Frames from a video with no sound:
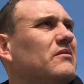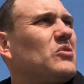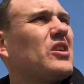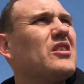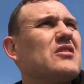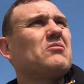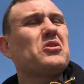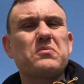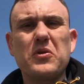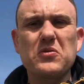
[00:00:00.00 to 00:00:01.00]
Well, I
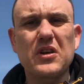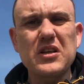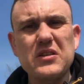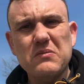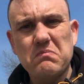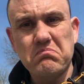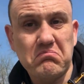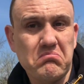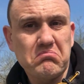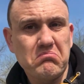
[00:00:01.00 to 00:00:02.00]
suppose it is.
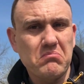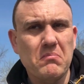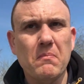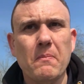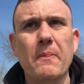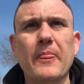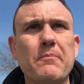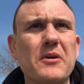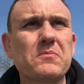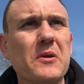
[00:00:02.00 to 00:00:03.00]

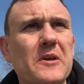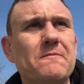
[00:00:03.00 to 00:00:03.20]
Must be.